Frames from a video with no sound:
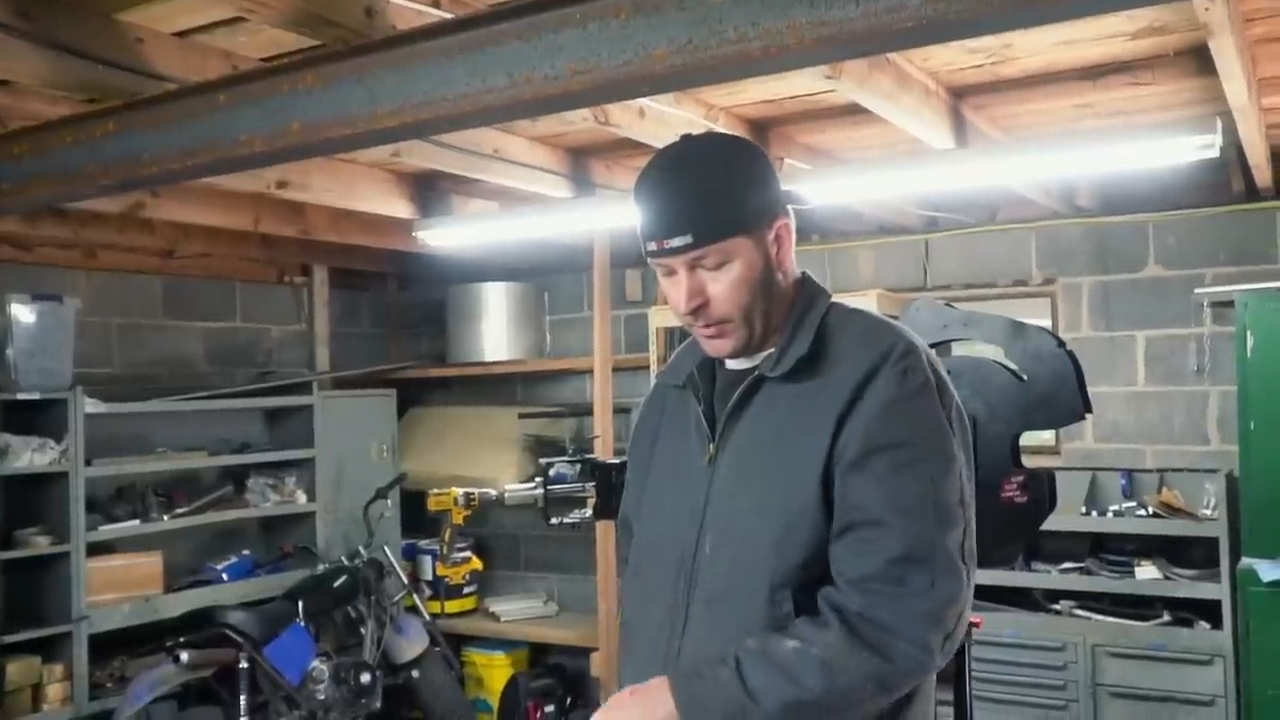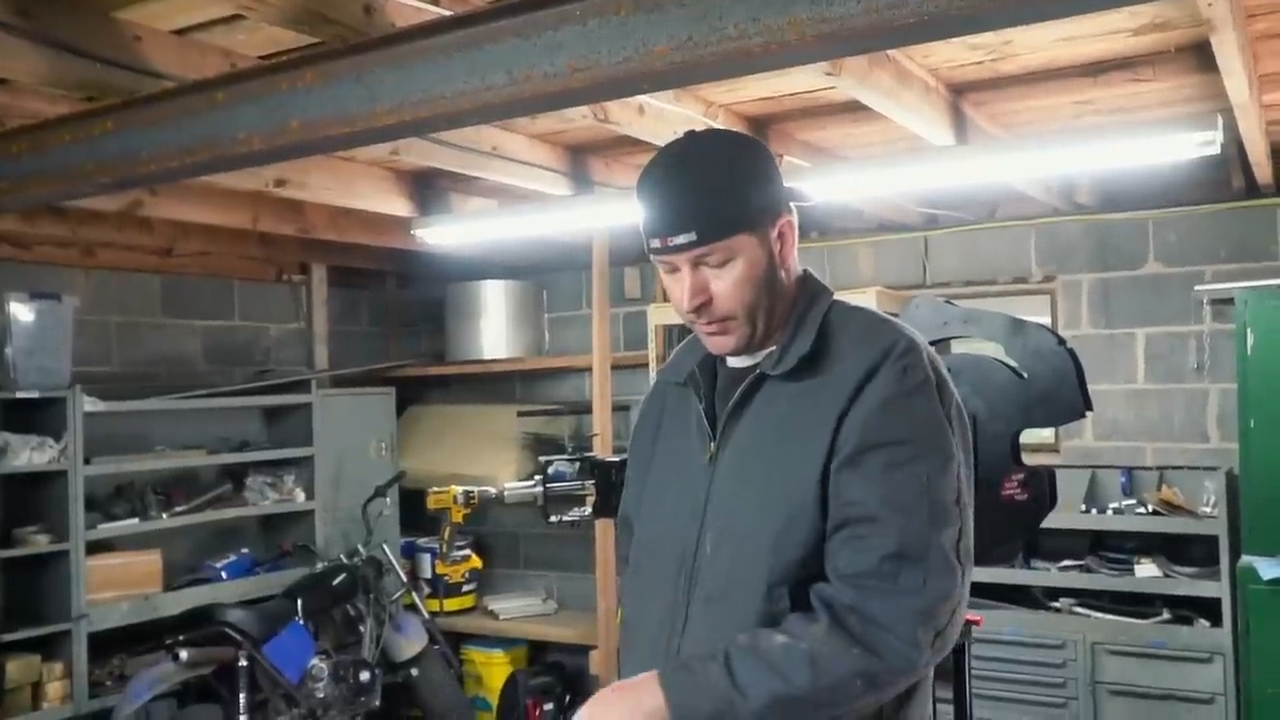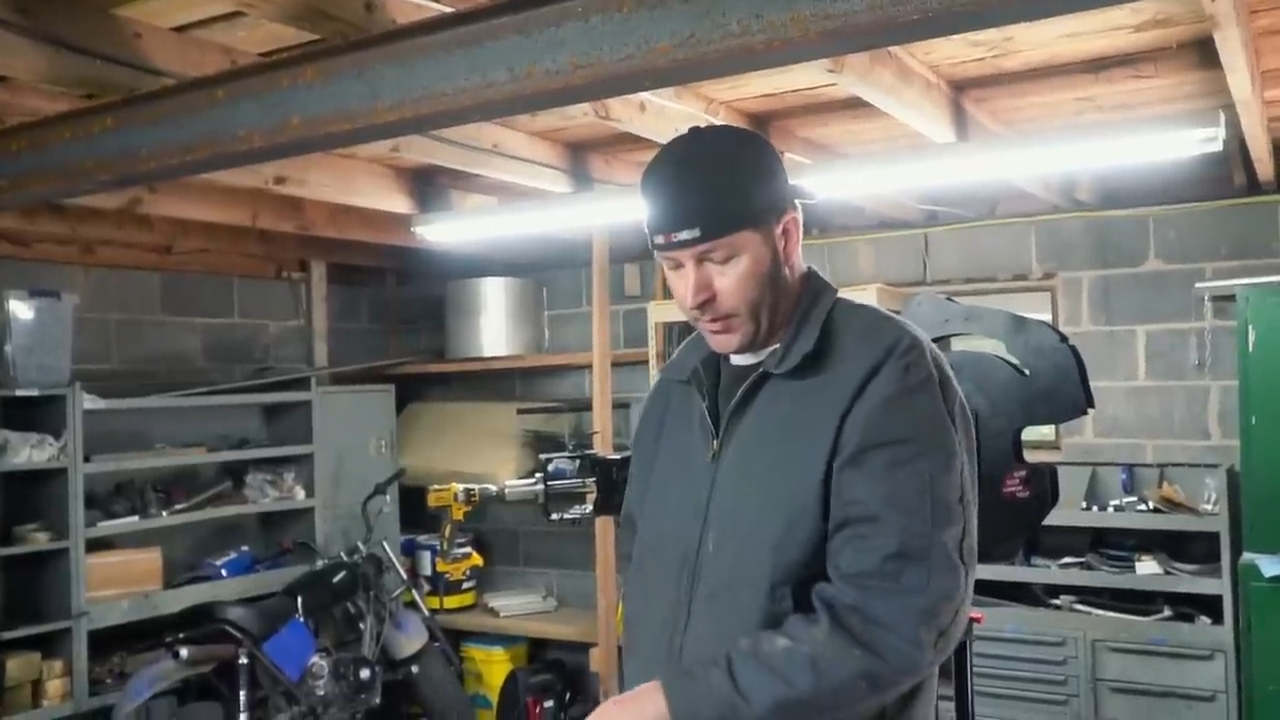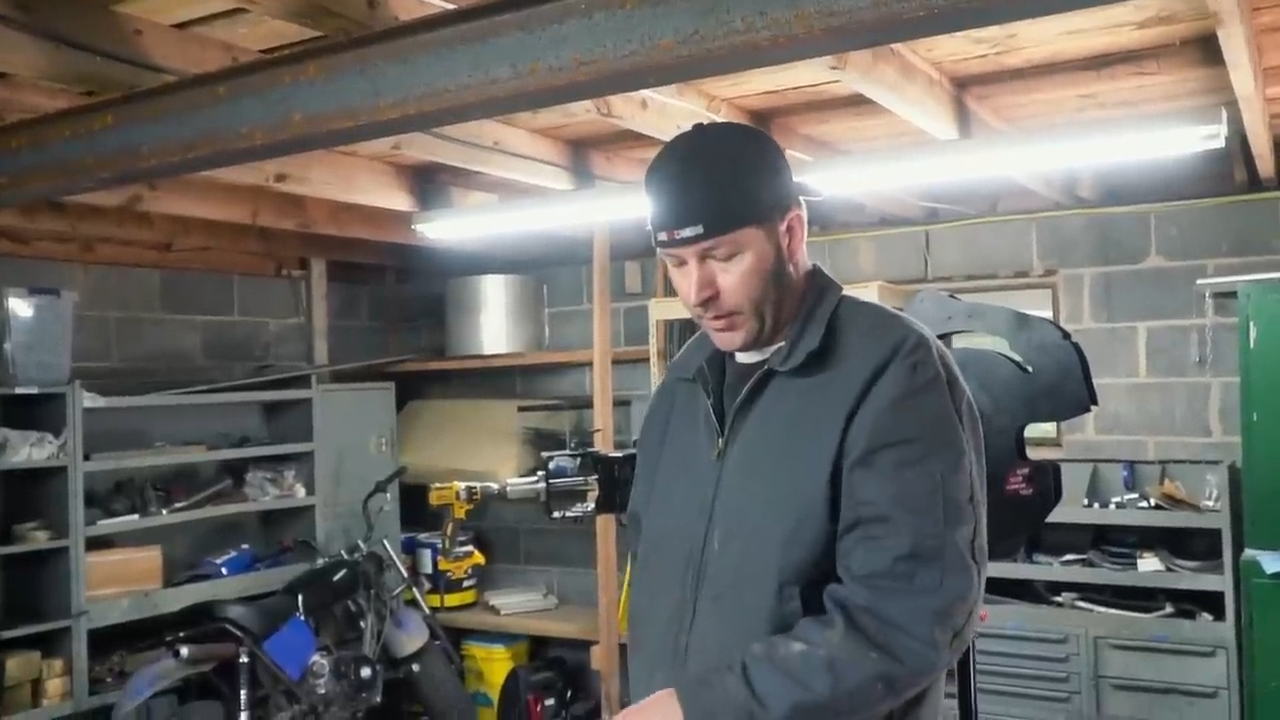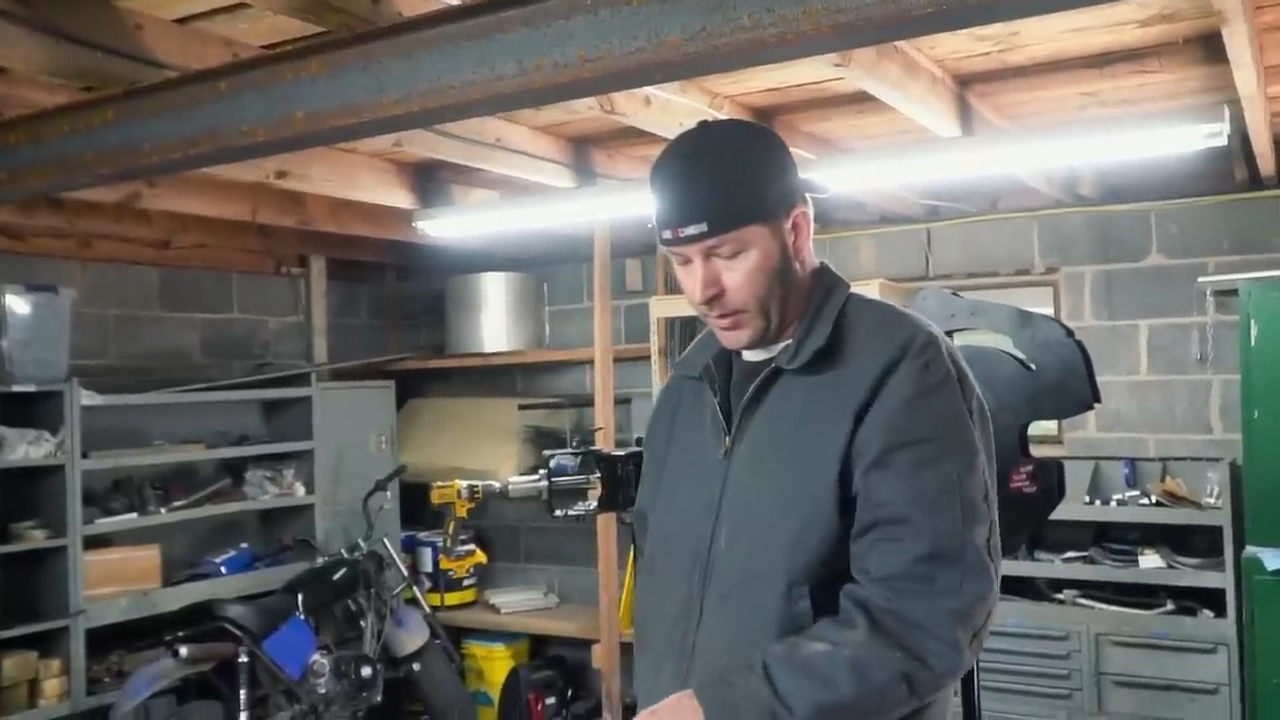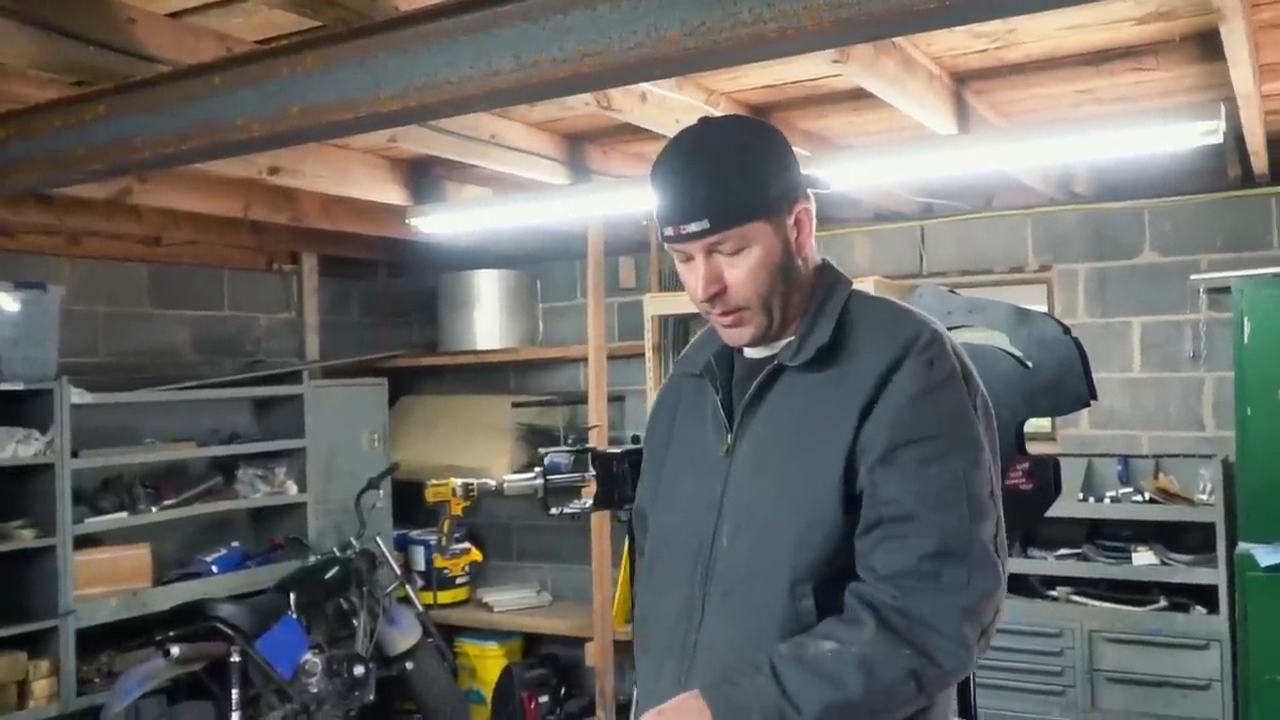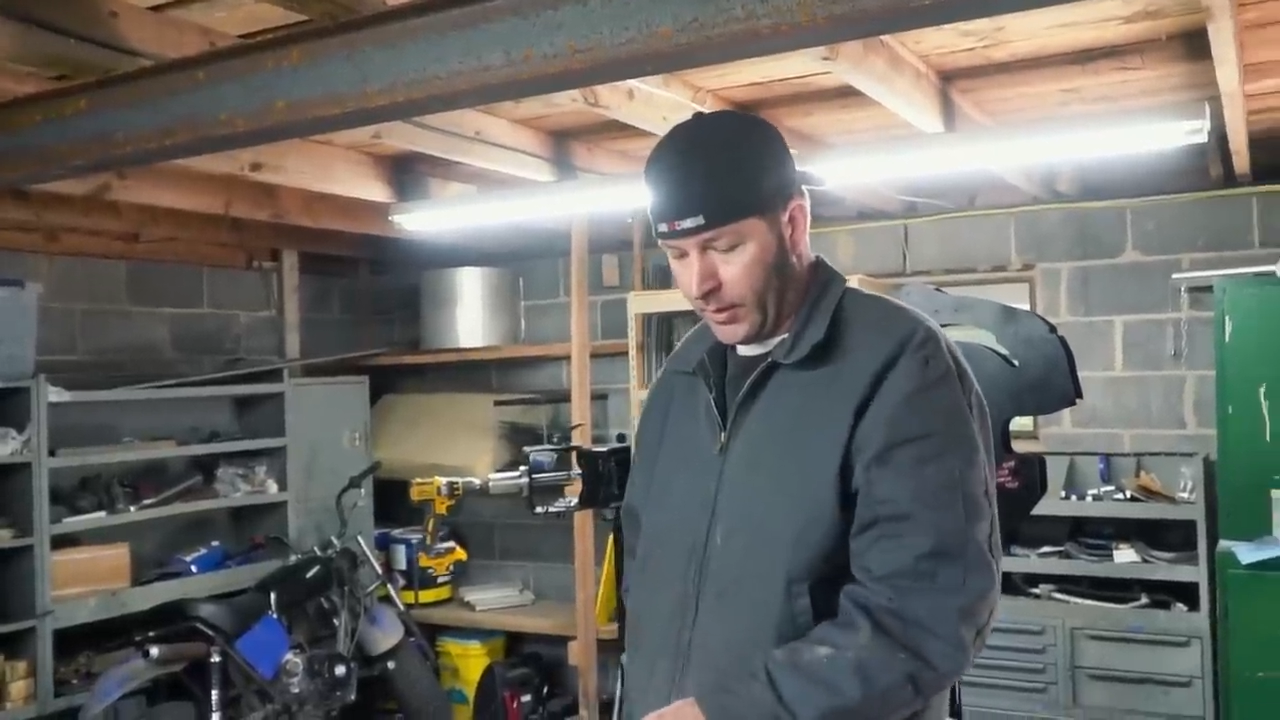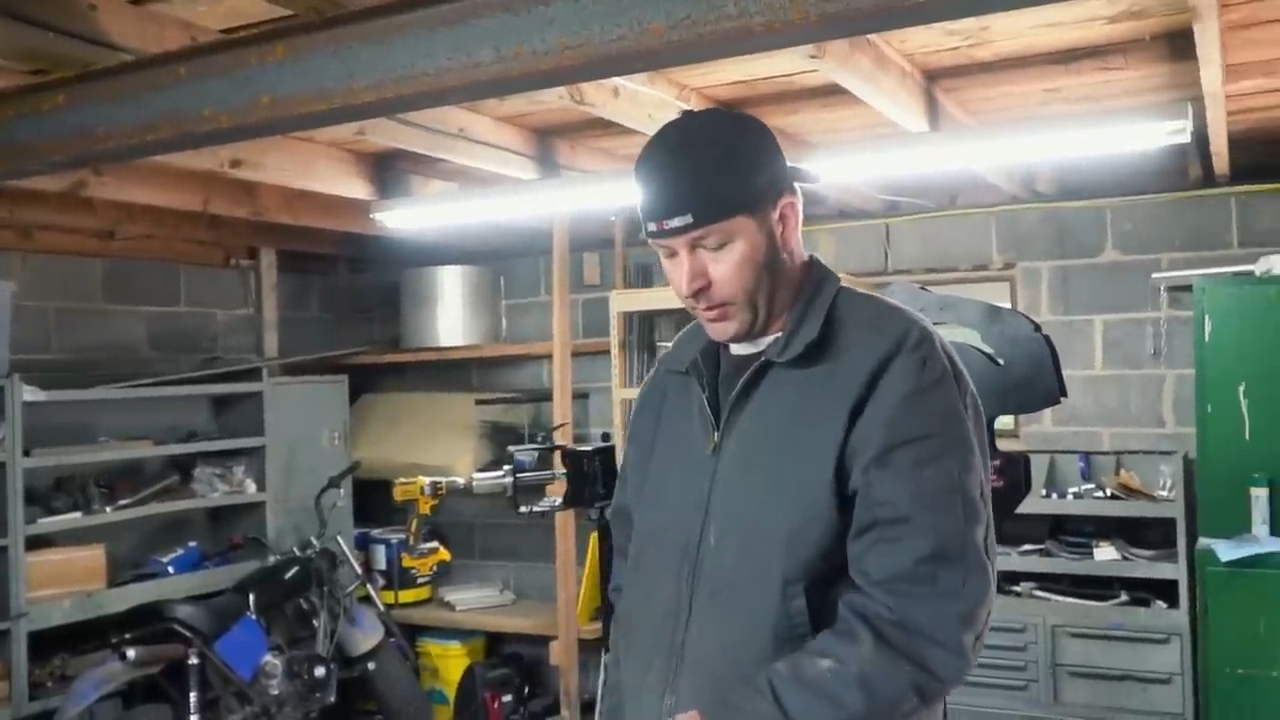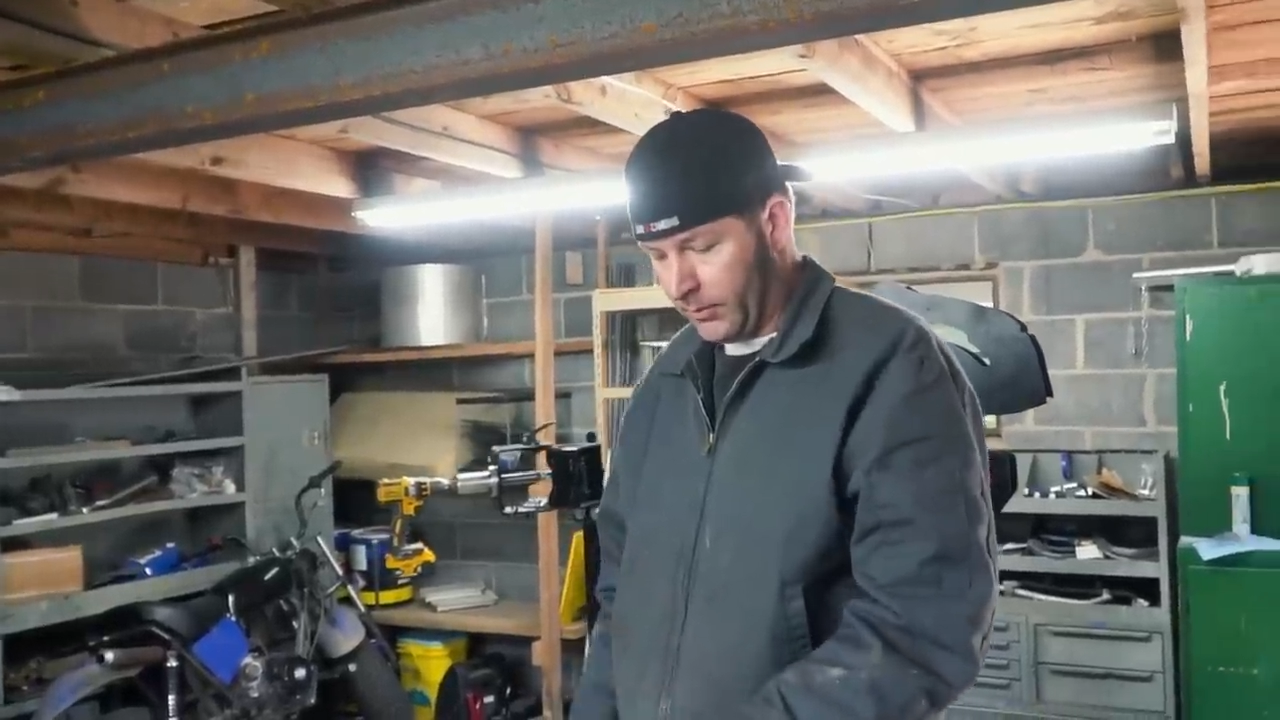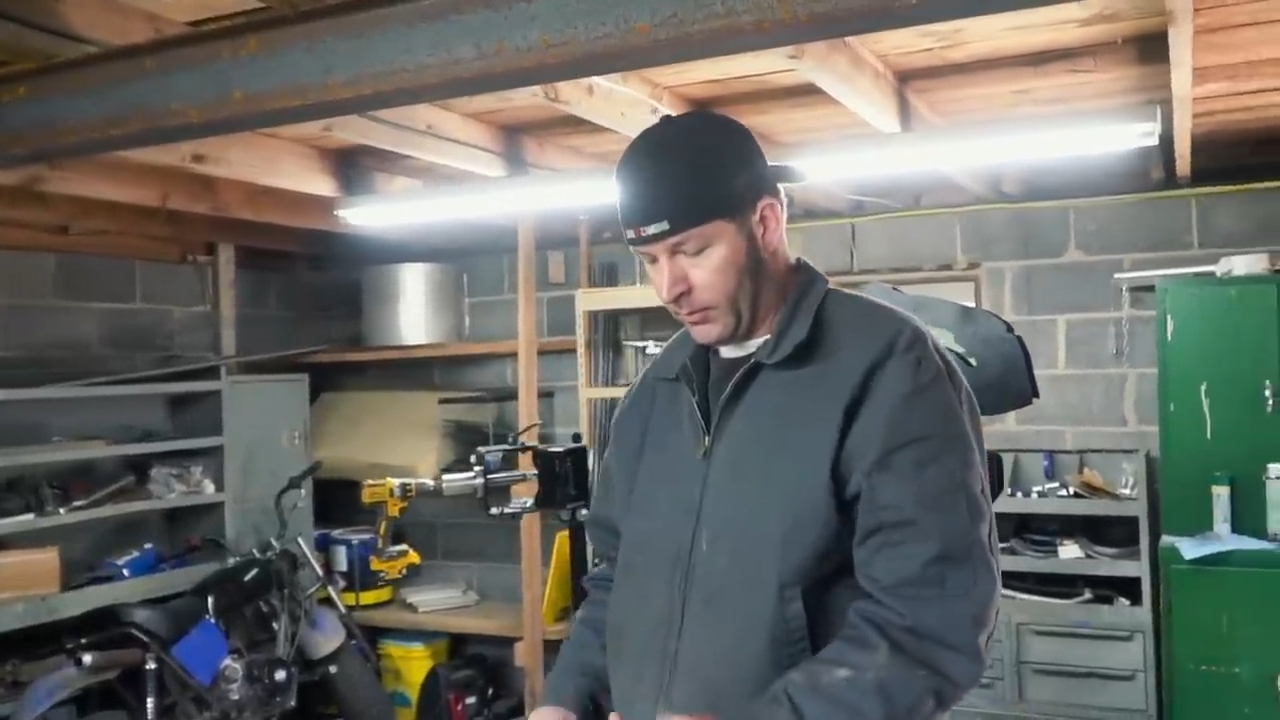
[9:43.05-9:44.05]
with the,
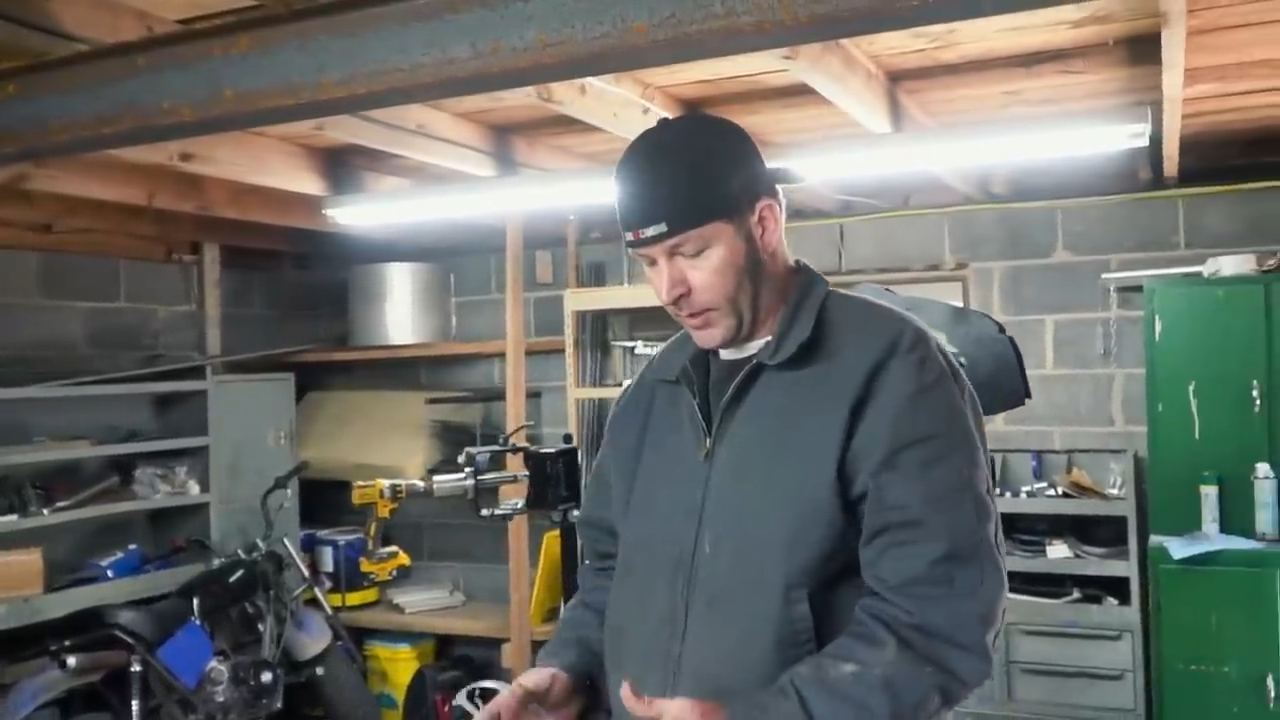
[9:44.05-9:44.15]
uh,